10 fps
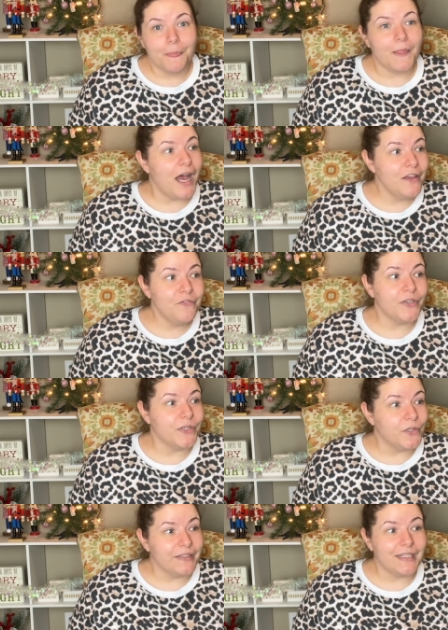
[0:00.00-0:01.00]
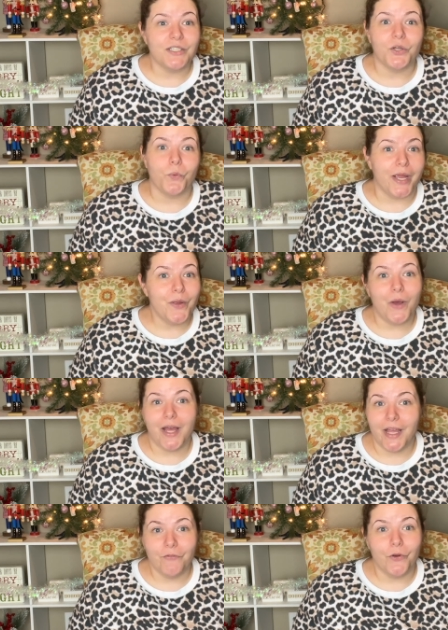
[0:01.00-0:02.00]
I feel like that's a great
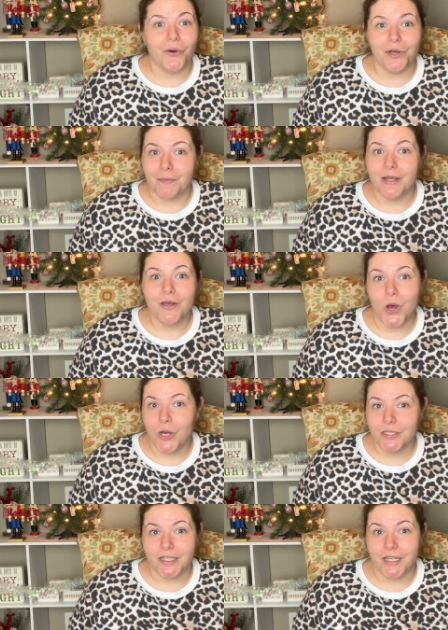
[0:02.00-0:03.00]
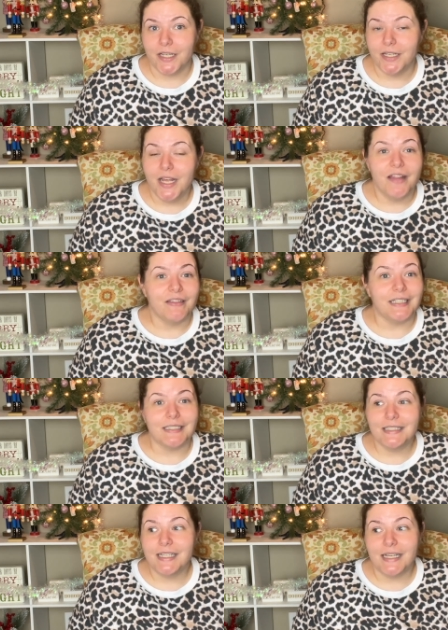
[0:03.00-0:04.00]
way for her to make content that
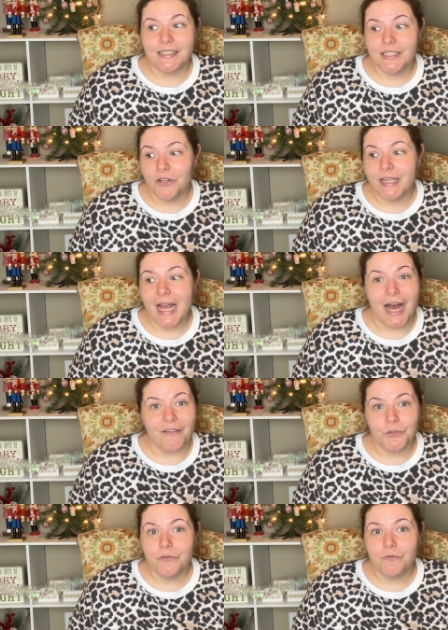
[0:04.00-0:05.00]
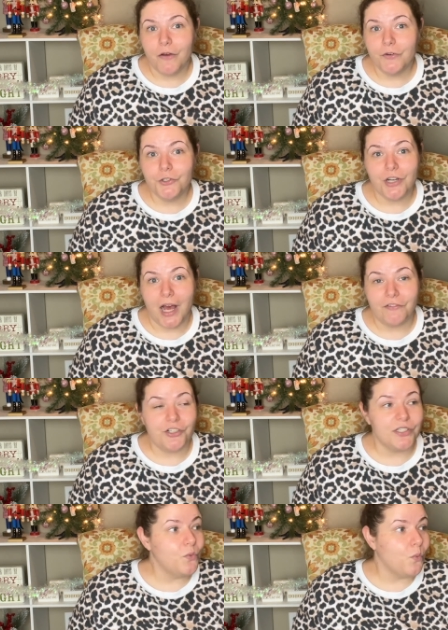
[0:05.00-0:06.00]
doesn't necessarily have to involve her child if she
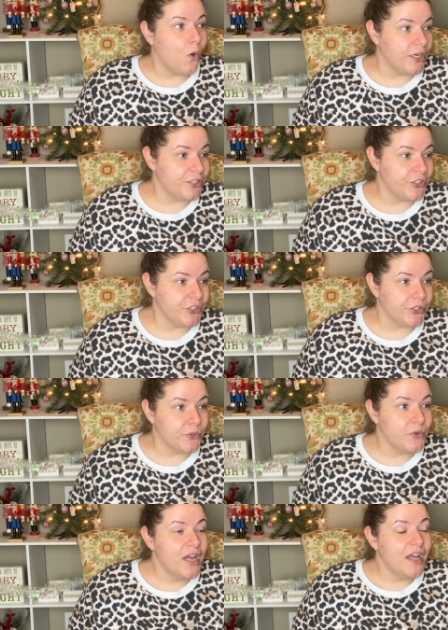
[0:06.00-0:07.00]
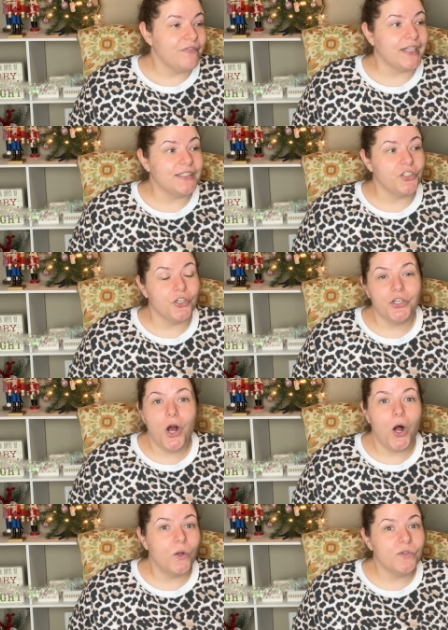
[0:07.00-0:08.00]
doesn't want to. That's good,
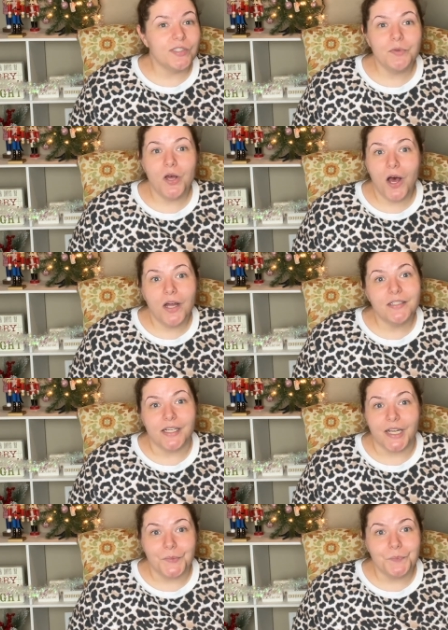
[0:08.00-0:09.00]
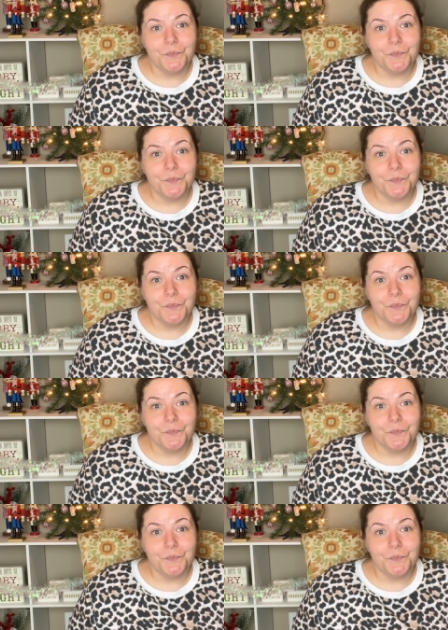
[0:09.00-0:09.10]
wholesome content.